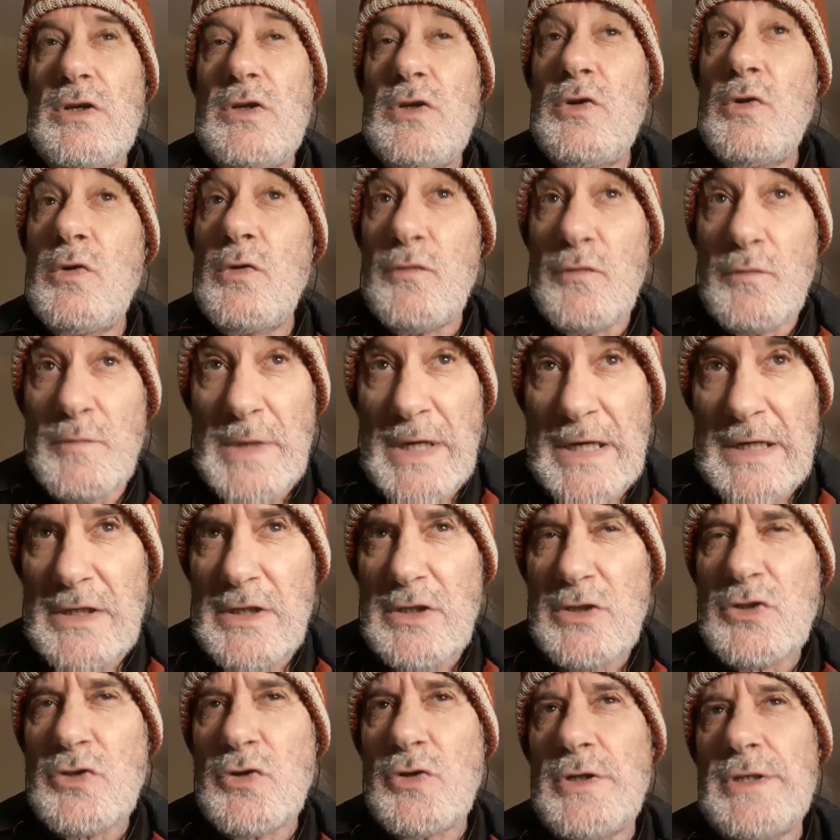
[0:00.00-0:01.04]
You have made
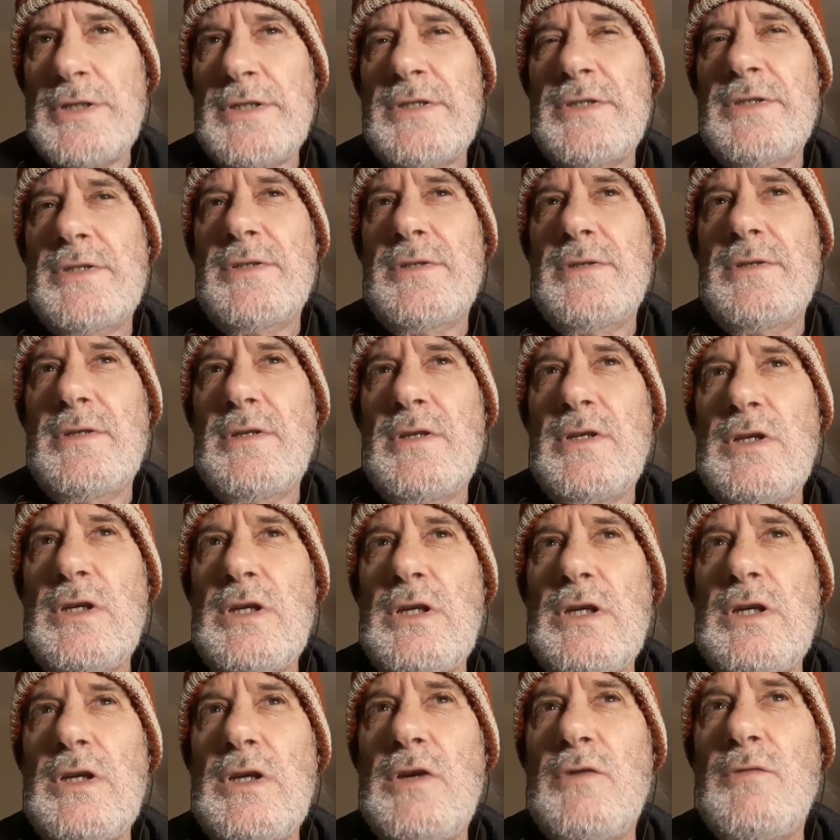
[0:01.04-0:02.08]
a choice.
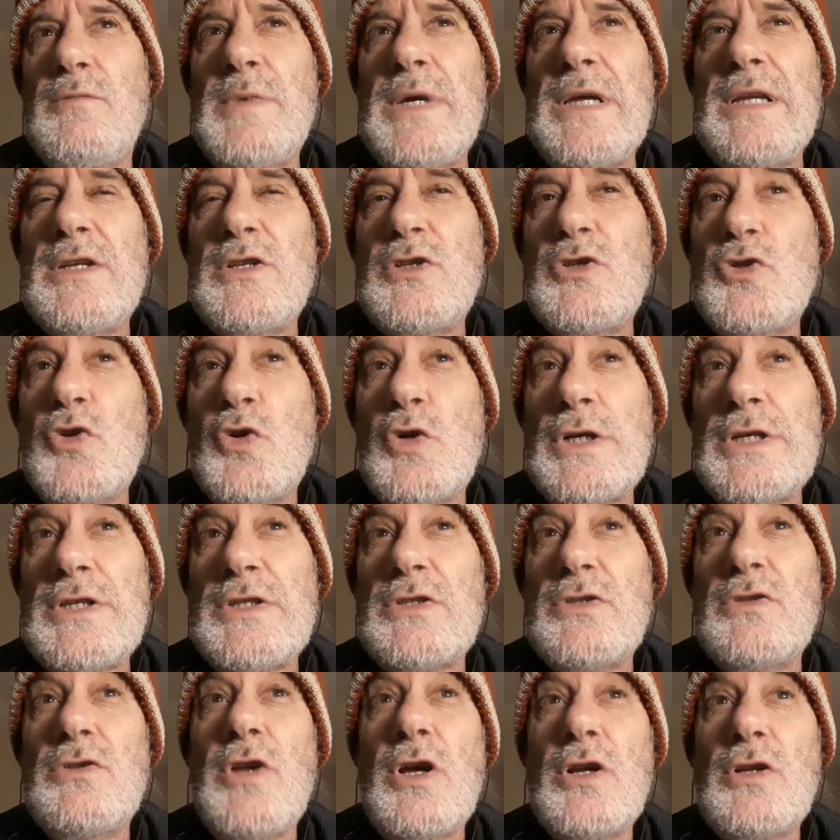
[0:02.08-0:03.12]
You've made a
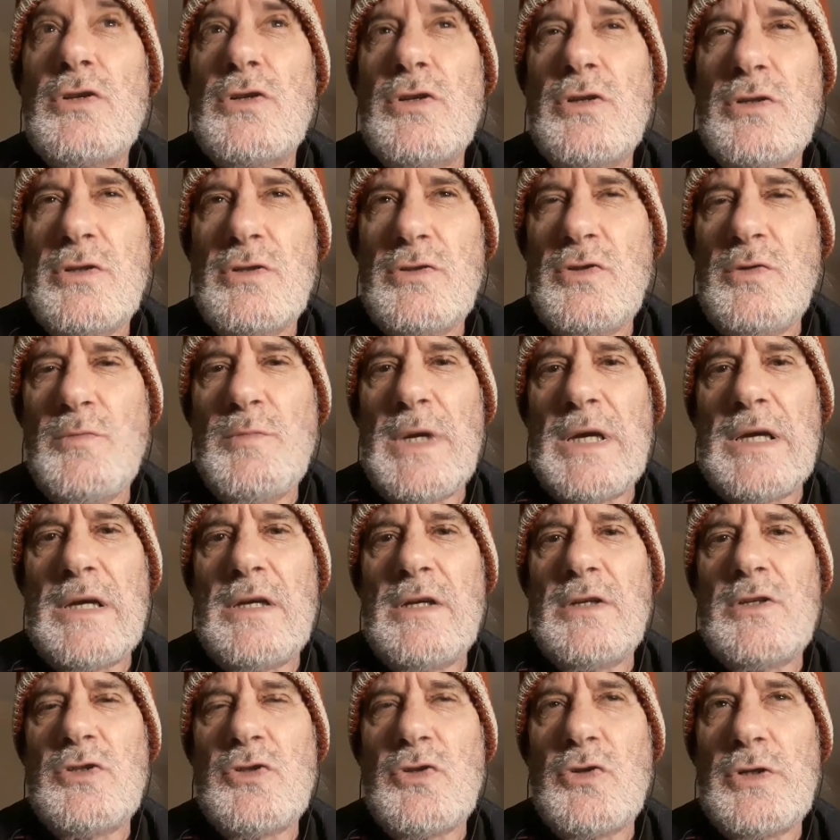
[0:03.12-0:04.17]
choice not to
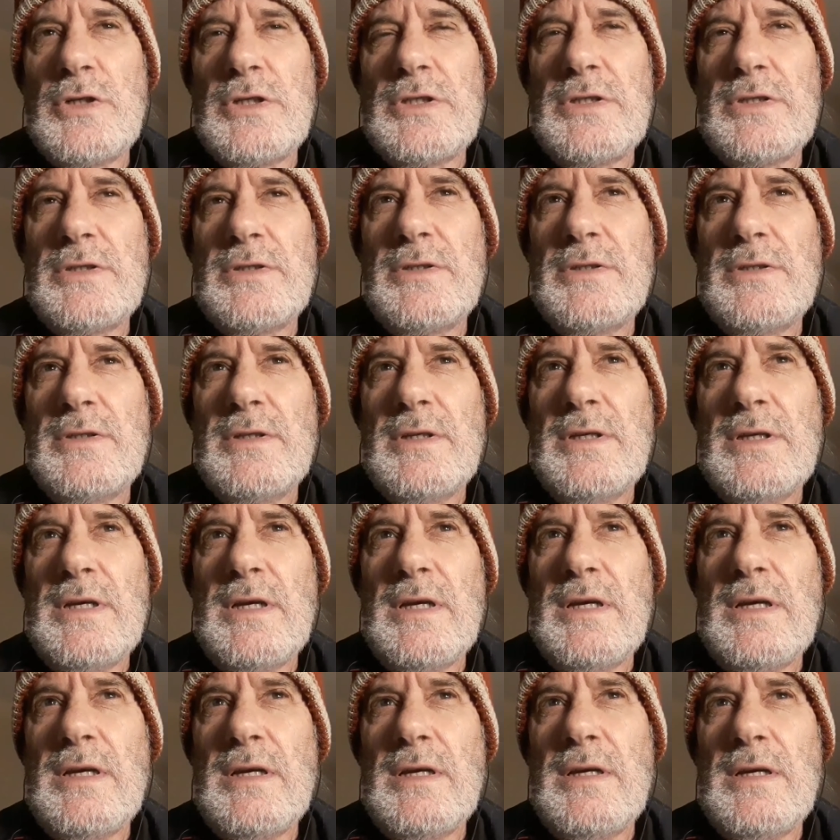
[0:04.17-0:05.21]
make a choice.
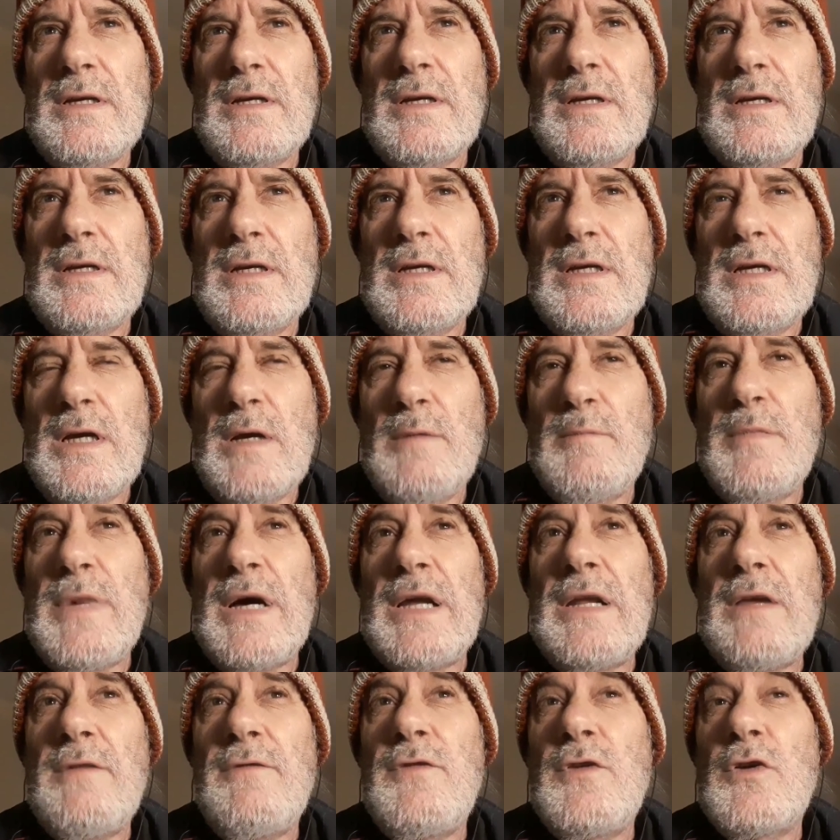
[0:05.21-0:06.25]

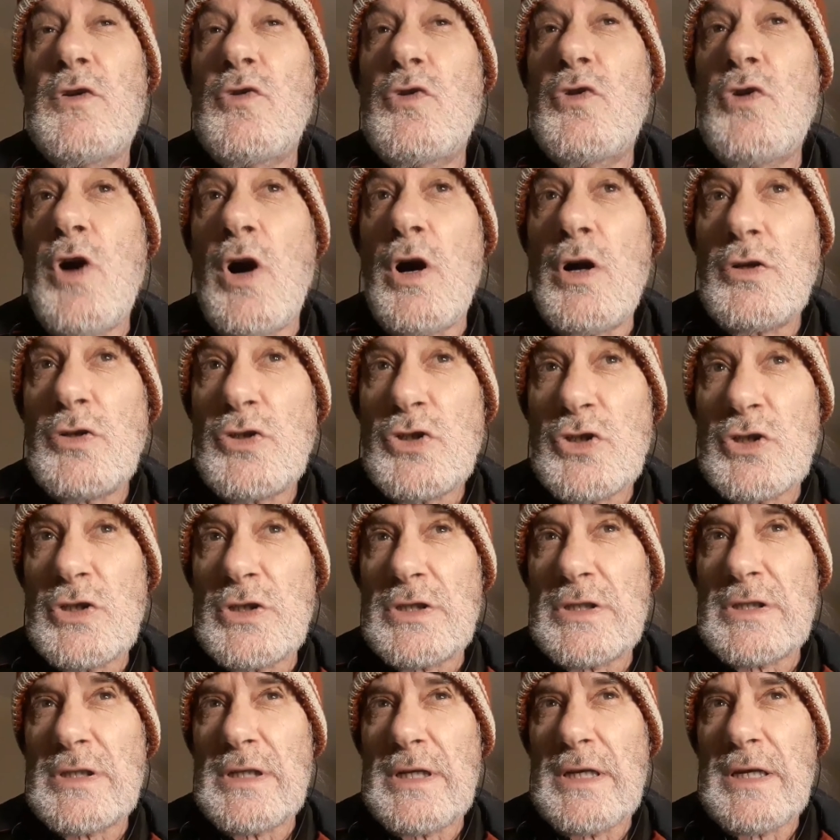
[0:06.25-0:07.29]
But if you
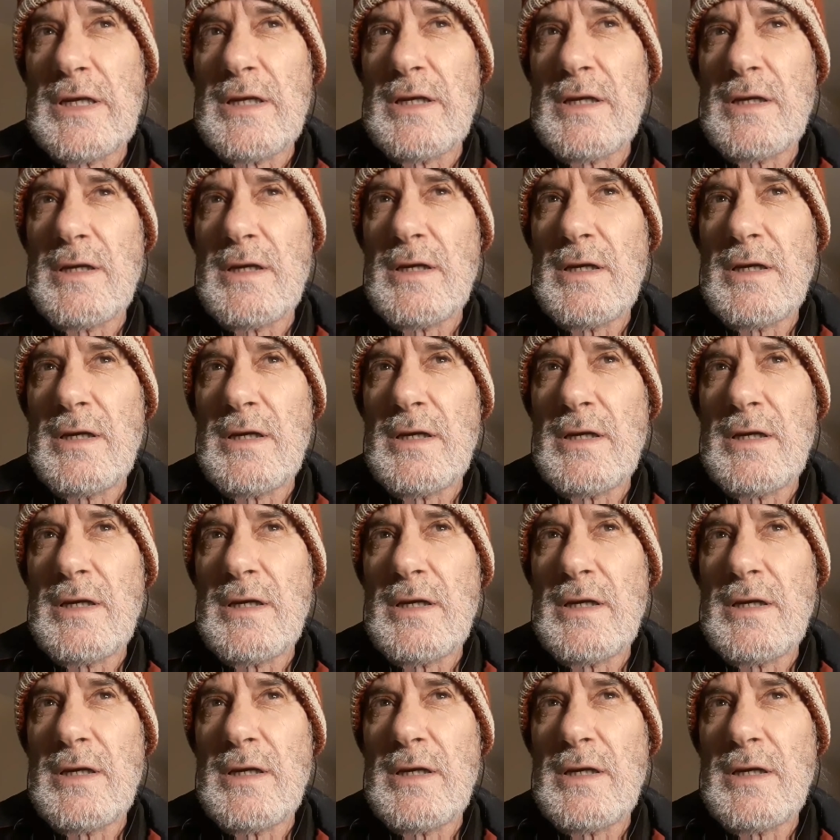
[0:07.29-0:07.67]
consciously,